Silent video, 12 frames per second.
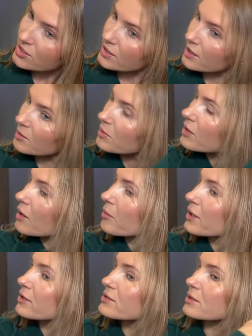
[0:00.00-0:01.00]
it, but I
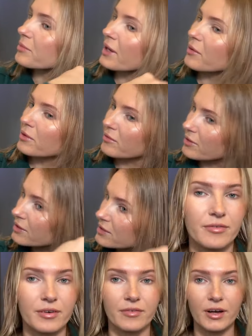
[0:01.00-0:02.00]
want to use up that one first.
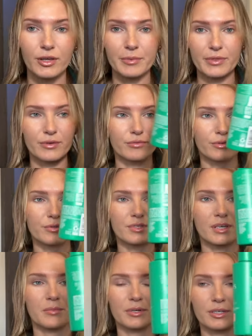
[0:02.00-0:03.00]
For volume at the roots,
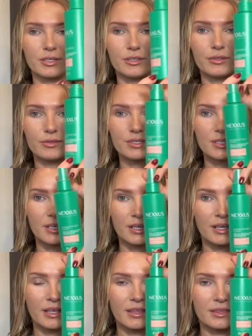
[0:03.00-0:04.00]
I'm going to use
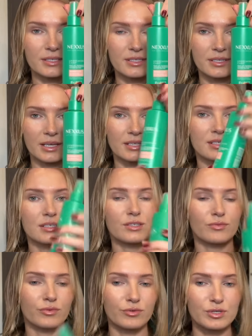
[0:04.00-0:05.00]
this Nexus
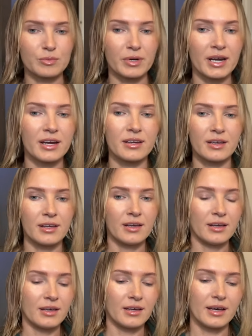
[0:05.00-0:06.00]
Root Spray.
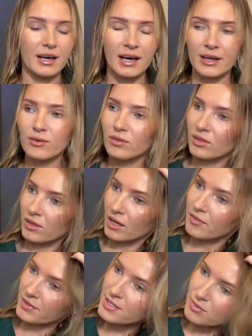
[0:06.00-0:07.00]
I don't
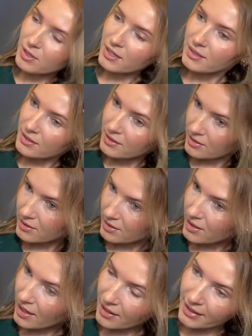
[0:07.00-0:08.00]
love this one.
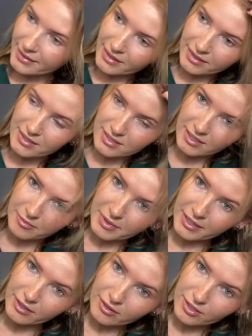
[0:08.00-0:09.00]
I like that it doesn't leave my
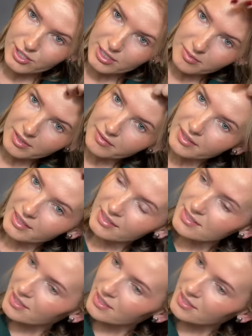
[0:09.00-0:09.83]
hair crunchy, but I feel like it doesn't